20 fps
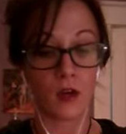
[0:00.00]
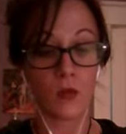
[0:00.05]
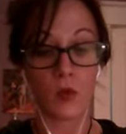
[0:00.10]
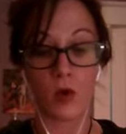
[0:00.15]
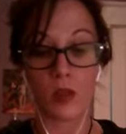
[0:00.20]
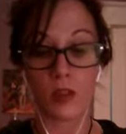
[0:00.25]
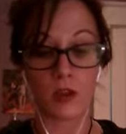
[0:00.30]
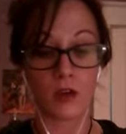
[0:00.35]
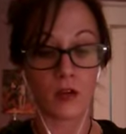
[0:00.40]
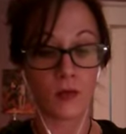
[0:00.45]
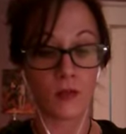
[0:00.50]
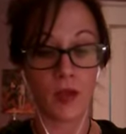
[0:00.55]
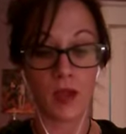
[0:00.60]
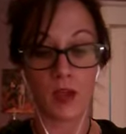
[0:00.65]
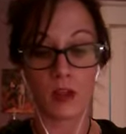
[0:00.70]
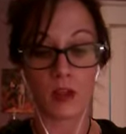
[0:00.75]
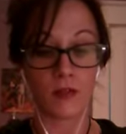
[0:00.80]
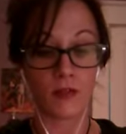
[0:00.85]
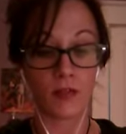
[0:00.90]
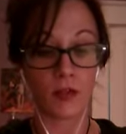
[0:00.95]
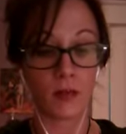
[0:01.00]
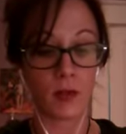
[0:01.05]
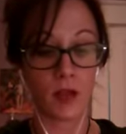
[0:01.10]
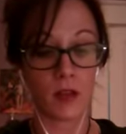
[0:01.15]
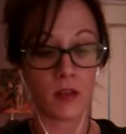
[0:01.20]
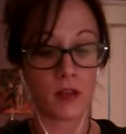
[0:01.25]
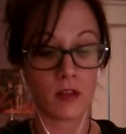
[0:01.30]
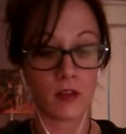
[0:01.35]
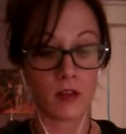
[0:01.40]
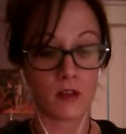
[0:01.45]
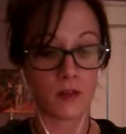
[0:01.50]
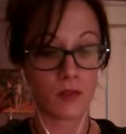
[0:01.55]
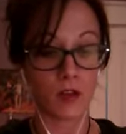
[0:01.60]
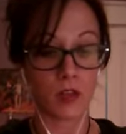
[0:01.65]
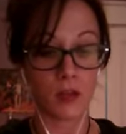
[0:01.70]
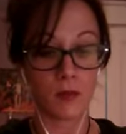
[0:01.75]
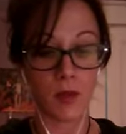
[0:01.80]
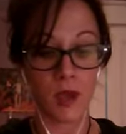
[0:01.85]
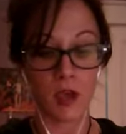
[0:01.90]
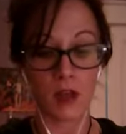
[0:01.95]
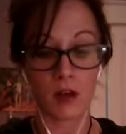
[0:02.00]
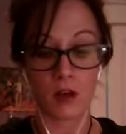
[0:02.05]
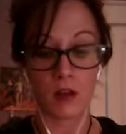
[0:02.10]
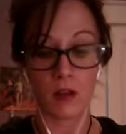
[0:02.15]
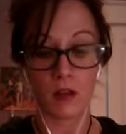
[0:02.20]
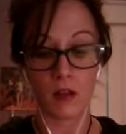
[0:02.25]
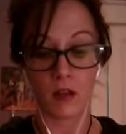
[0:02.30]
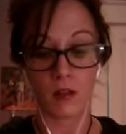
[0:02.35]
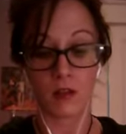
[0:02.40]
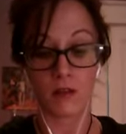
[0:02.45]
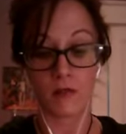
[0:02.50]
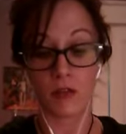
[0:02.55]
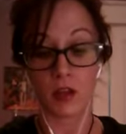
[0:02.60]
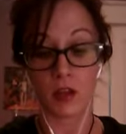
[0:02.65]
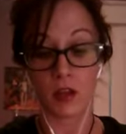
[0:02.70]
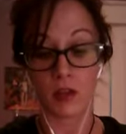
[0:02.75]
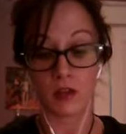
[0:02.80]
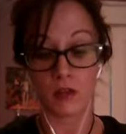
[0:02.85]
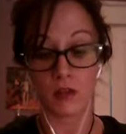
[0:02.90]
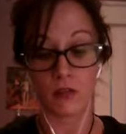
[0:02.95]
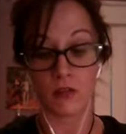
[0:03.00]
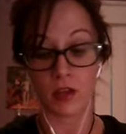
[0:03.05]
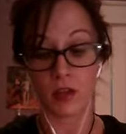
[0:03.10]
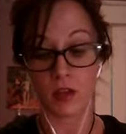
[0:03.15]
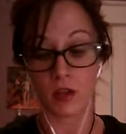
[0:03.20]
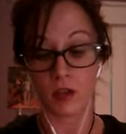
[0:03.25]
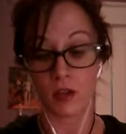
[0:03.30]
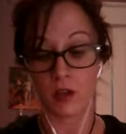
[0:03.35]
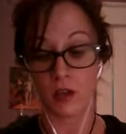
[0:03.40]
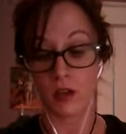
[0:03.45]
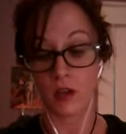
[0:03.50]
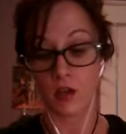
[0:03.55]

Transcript: Whether you're male or female, it doesn't really matter. That's real interesting.